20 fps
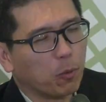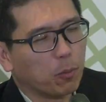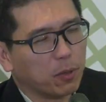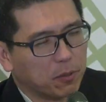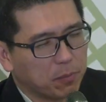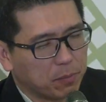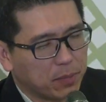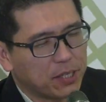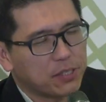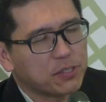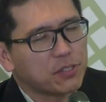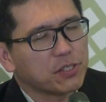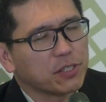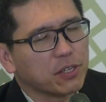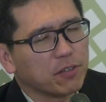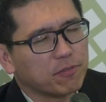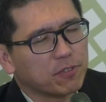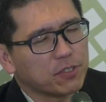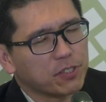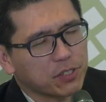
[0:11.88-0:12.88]
global mean
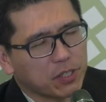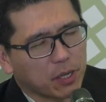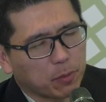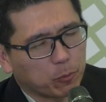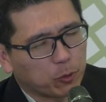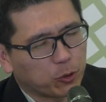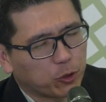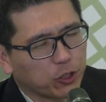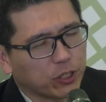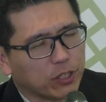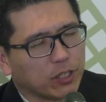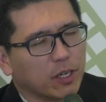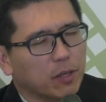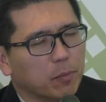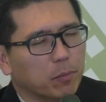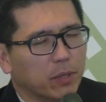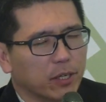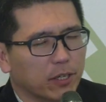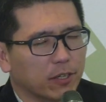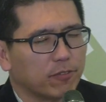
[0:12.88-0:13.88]
surface temperature
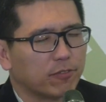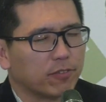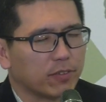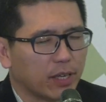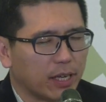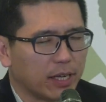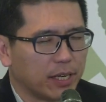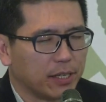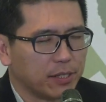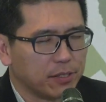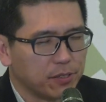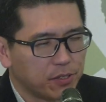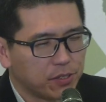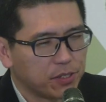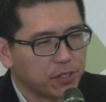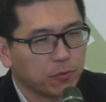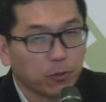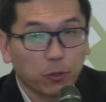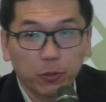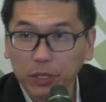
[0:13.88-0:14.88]
above a
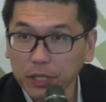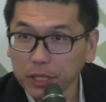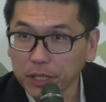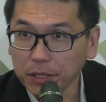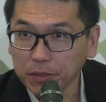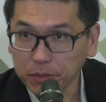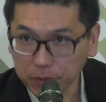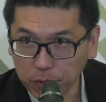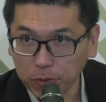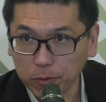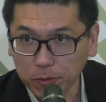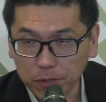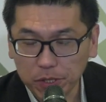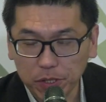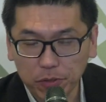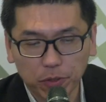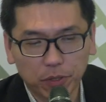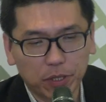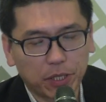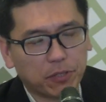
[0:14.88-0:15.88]
zero degree
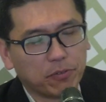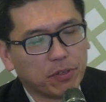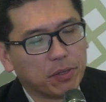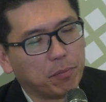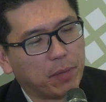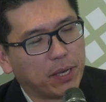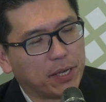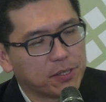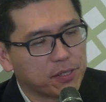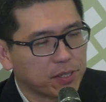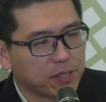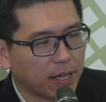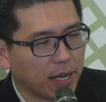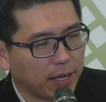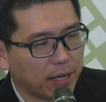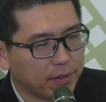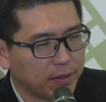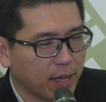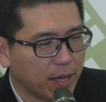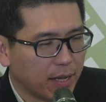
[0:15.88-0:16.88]

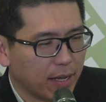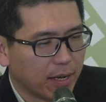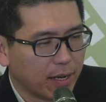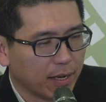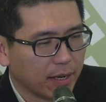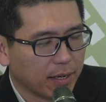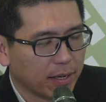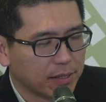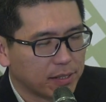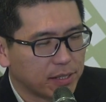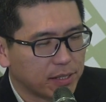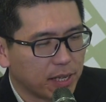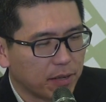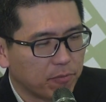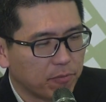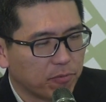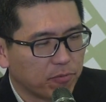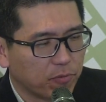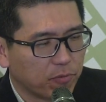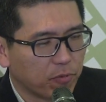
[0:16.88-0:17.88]
baseline
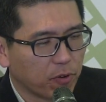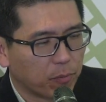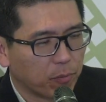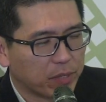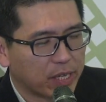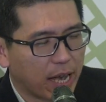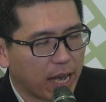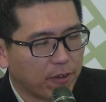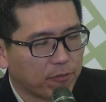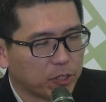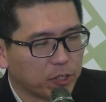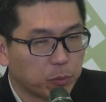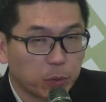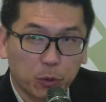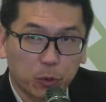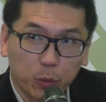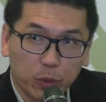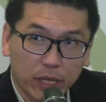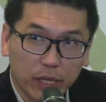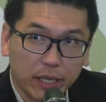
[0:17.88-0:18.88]
set from the average
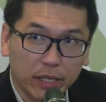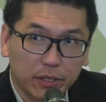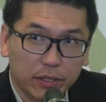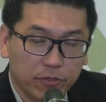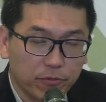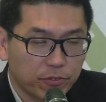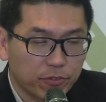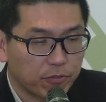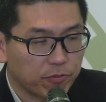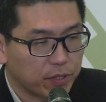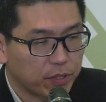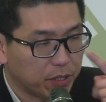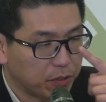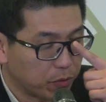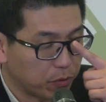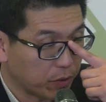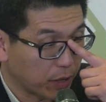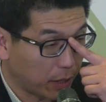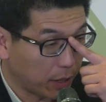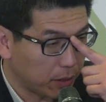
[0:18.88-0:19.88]
between
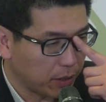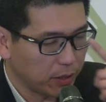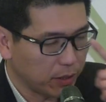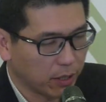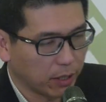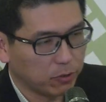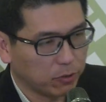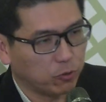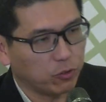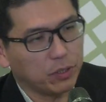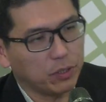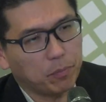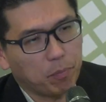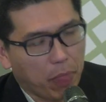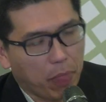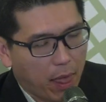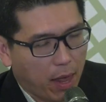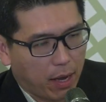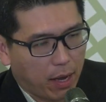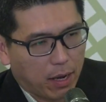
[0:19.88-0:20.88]
1850 to
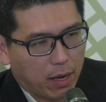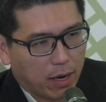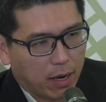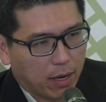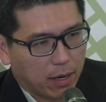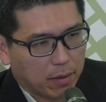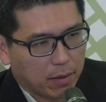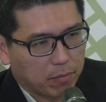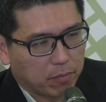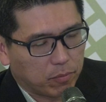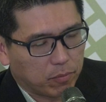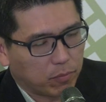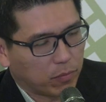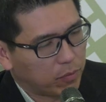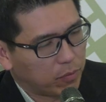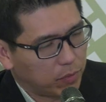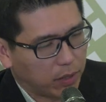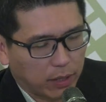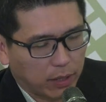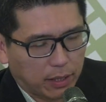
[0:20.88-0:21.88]
1900.
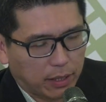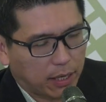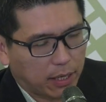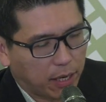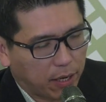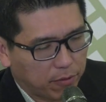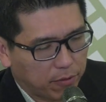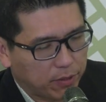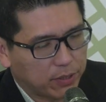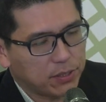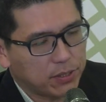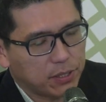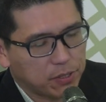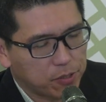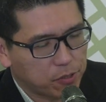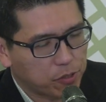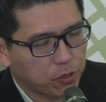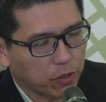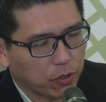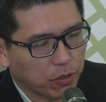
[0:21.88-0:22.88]
The current
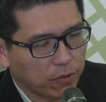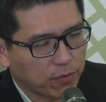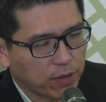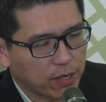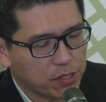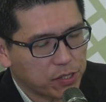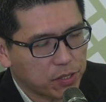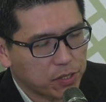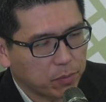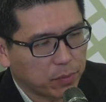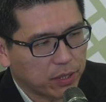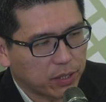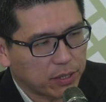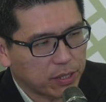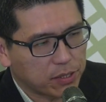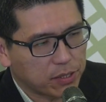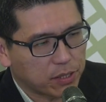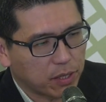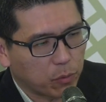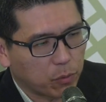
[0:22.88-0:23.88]
sort of
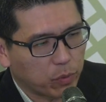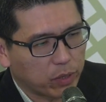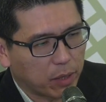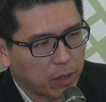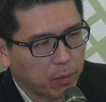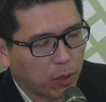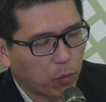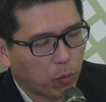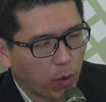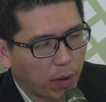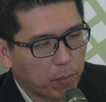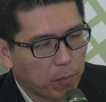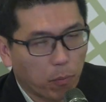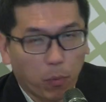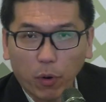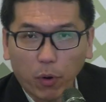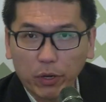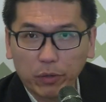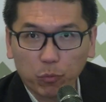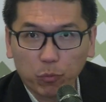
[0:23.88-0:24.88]
estimate is that we are about
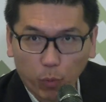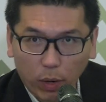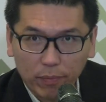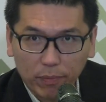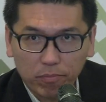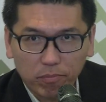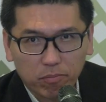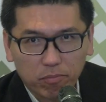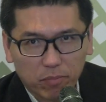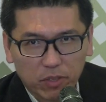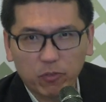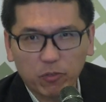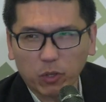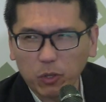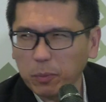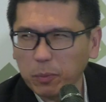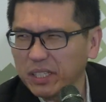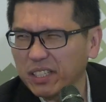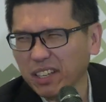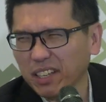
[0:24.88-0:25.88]
1.1, if you
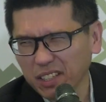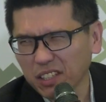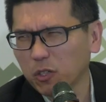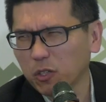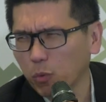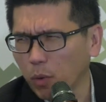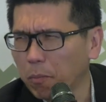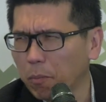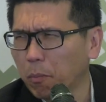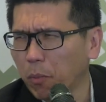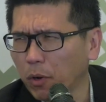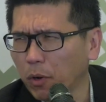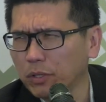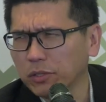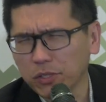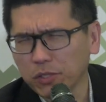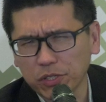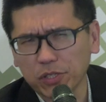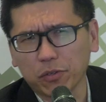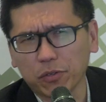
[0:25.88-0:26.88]
want to be technical,
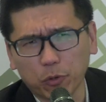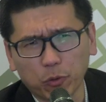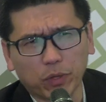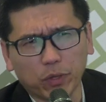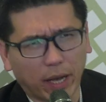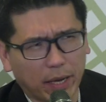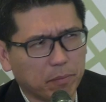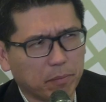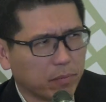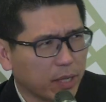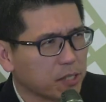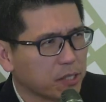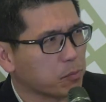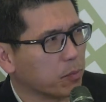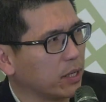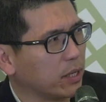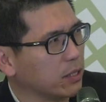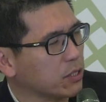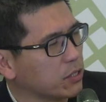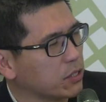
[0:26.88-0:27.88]
1.09
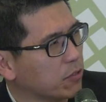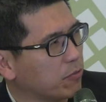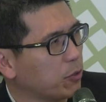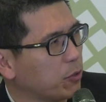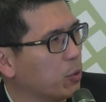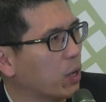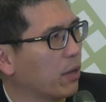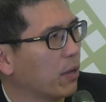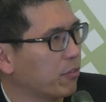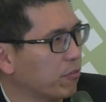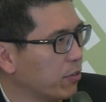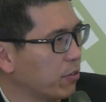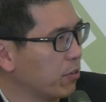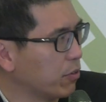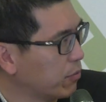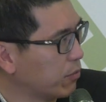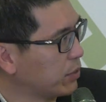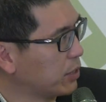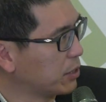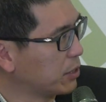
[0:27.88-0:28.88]
plus minus a few
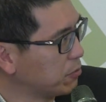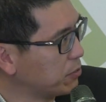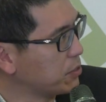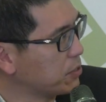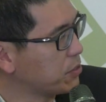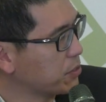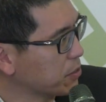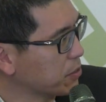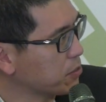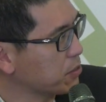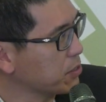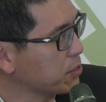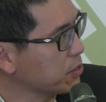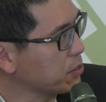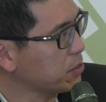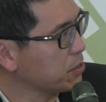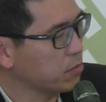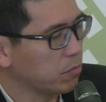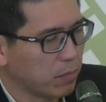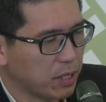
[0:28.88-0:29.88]
hundredths of a degree
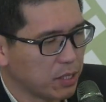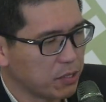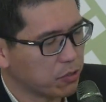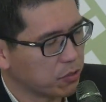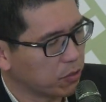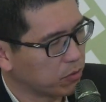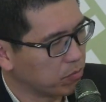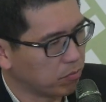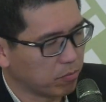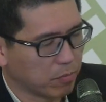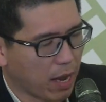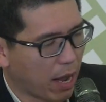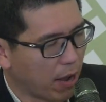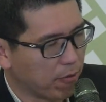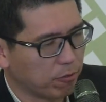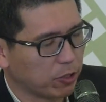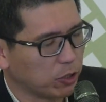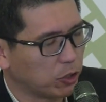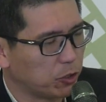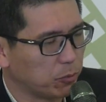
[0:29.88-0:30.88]
Celsius based on
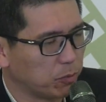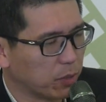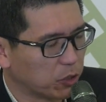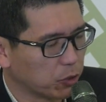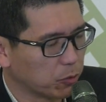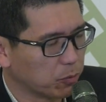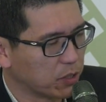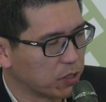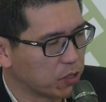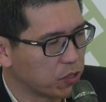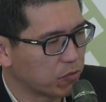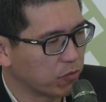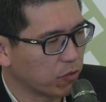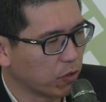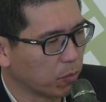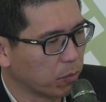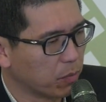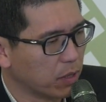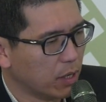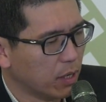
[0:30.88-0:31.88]
average measurements
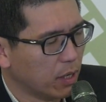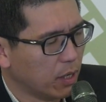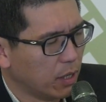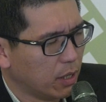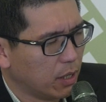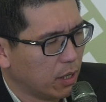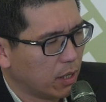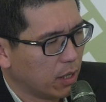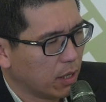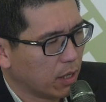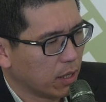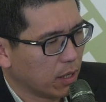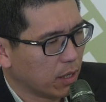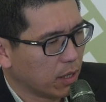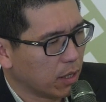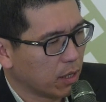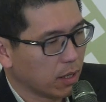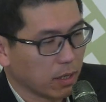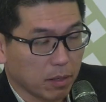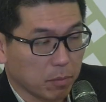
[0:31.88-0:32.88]
from
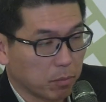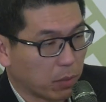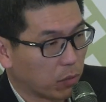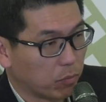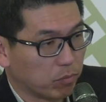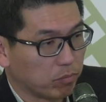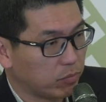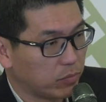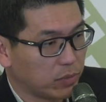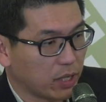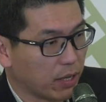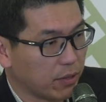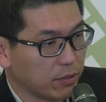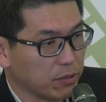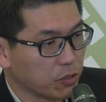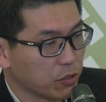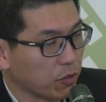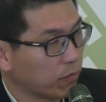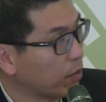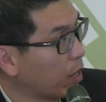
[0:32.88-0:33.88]
about
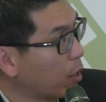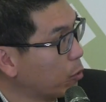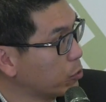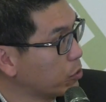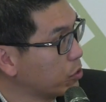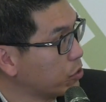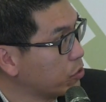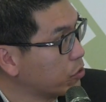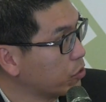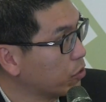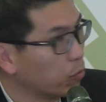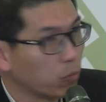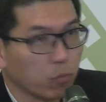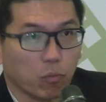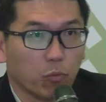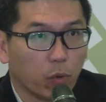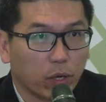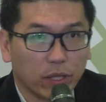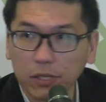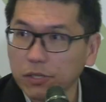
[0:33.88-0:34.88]
tens of thousands of
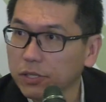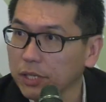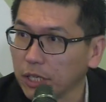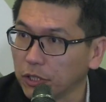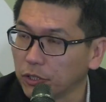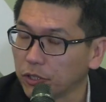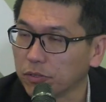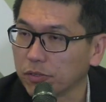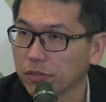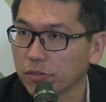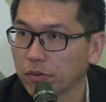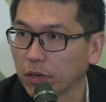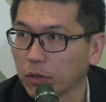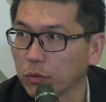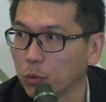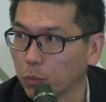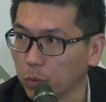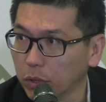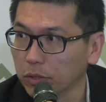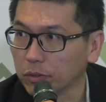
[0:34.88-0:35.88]
weather stations
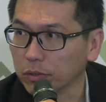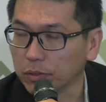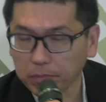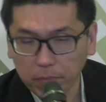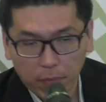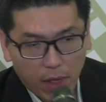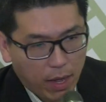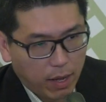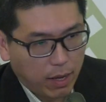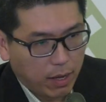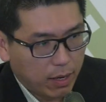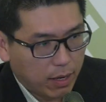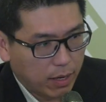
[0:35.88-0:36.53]
around the world.